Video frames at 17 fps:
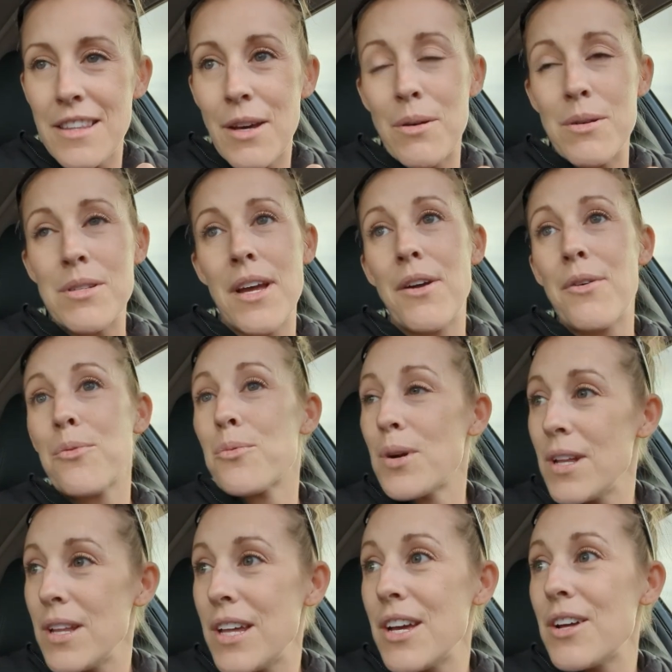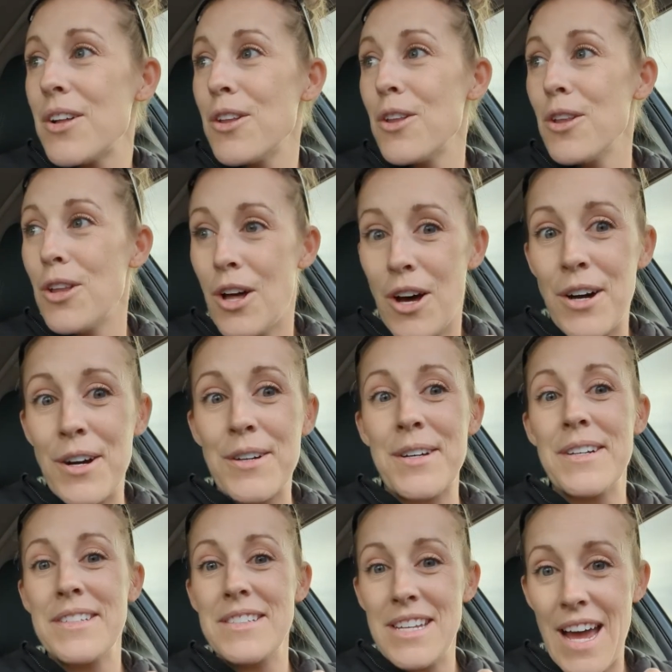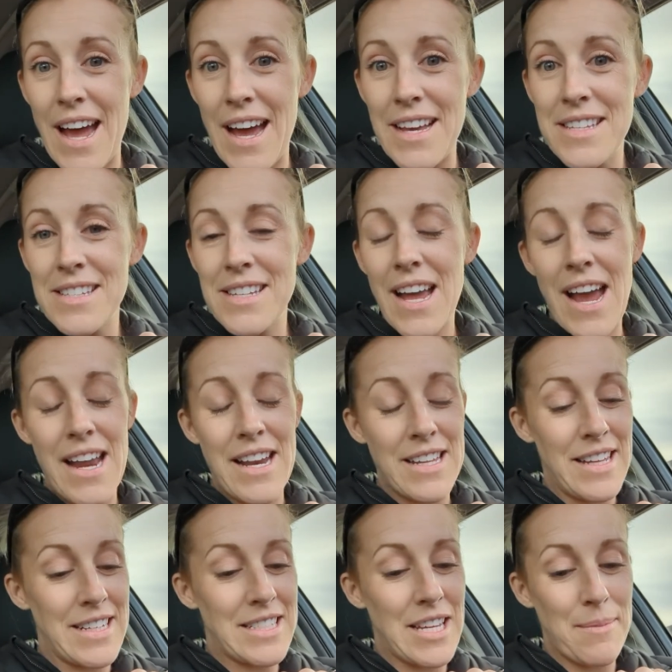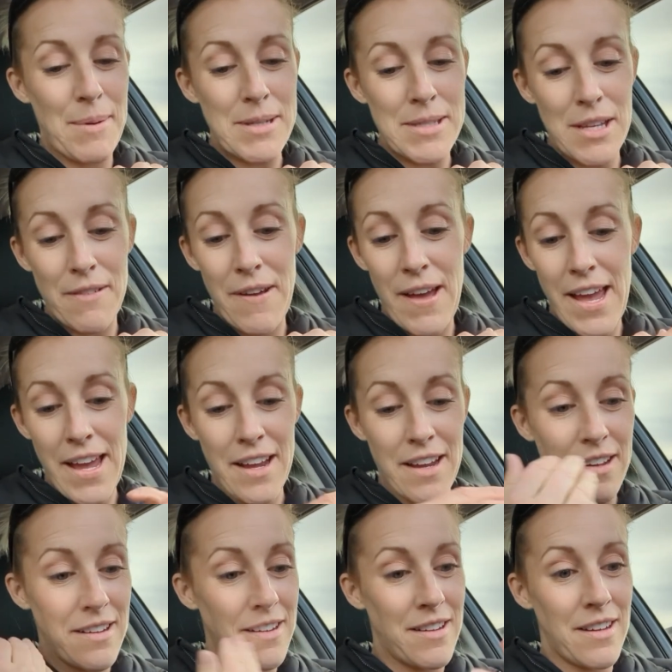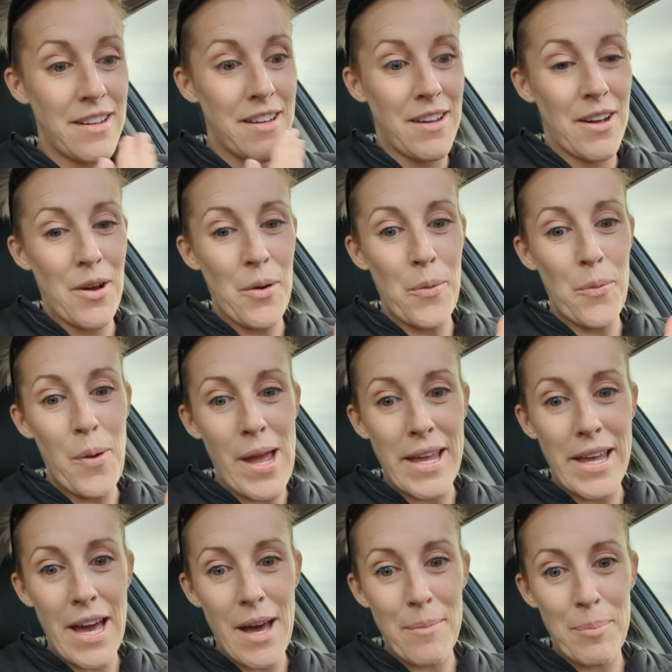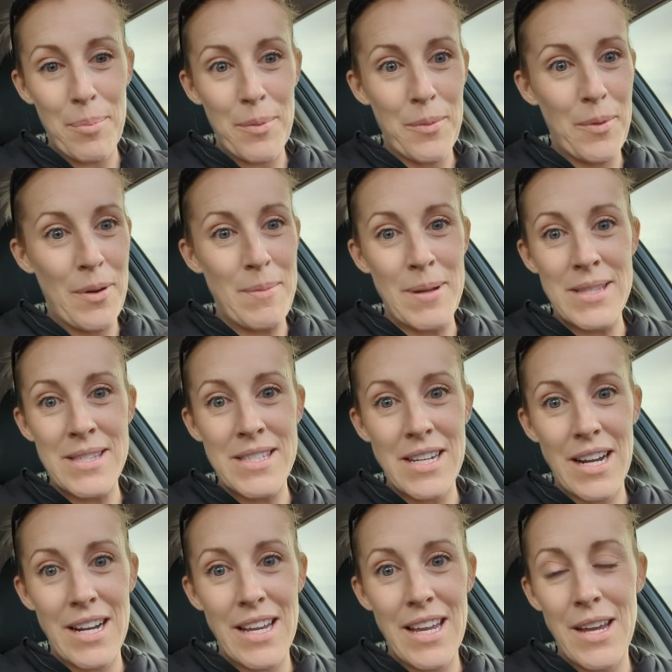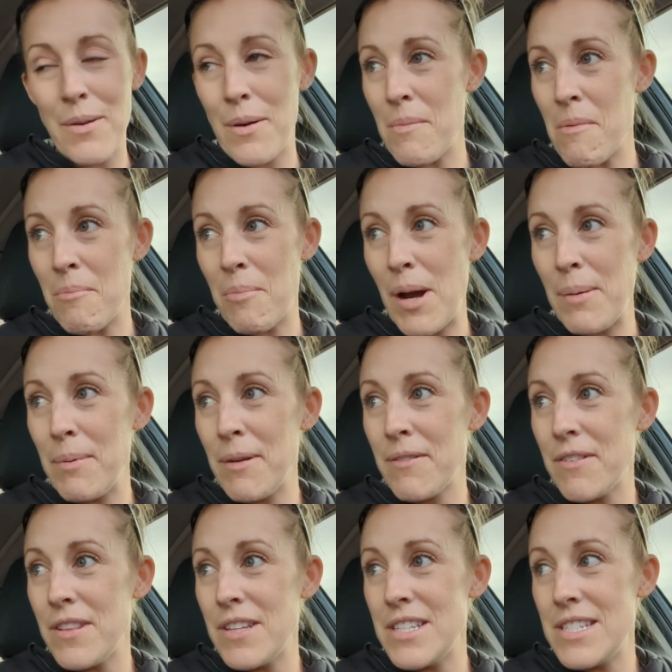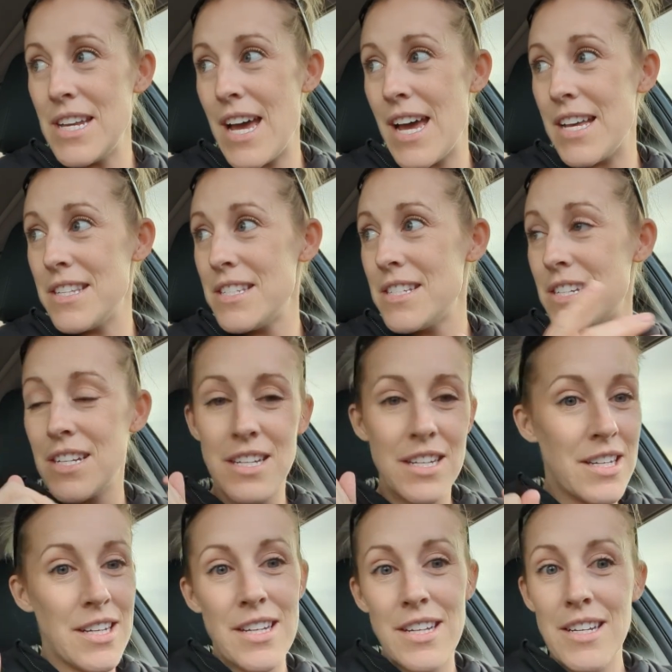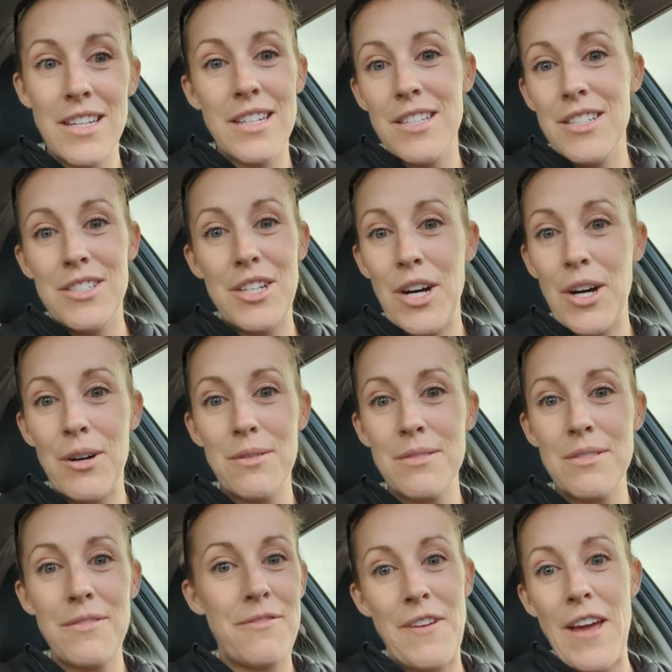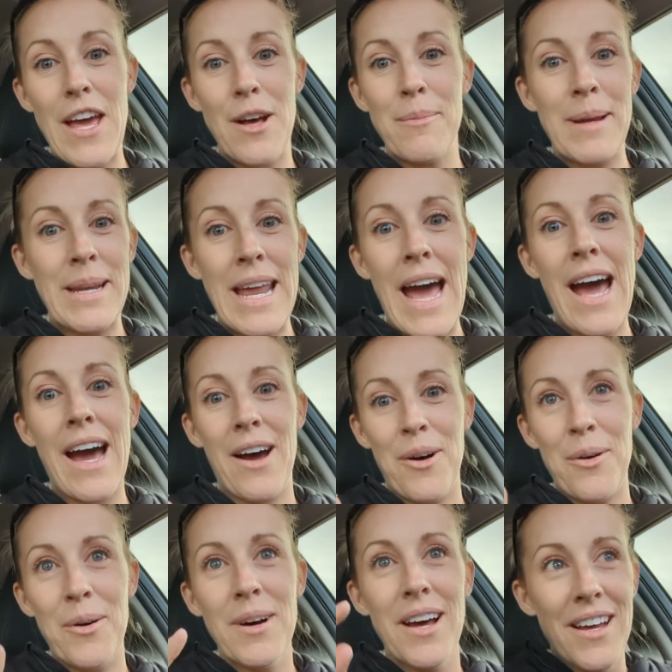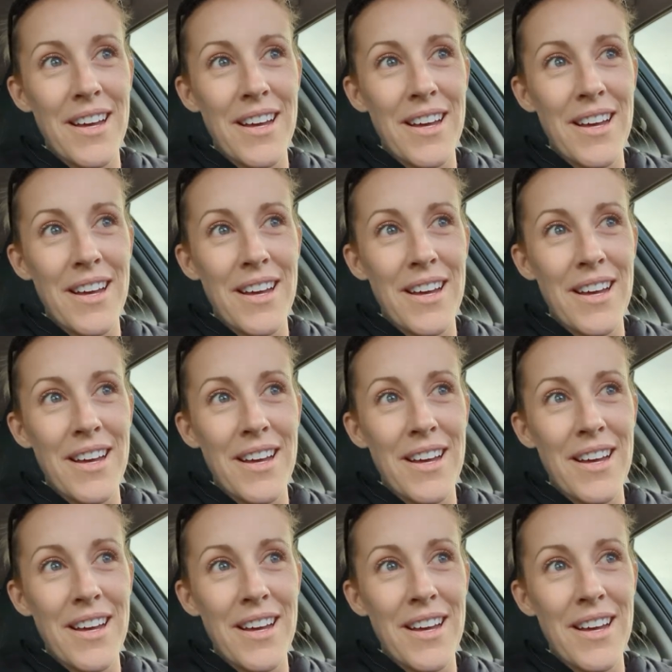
That was a really long test. I had to like tell myself, hey, wake up. We've been studying. We've been prepping for this test. Don't fail me now.